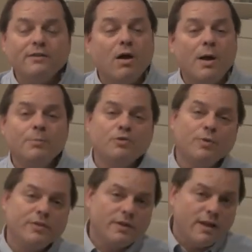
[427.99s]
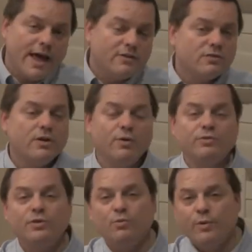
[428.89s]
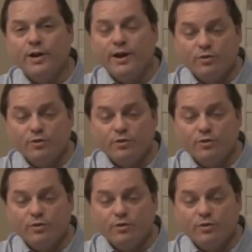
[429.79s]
of time between the last dose and when I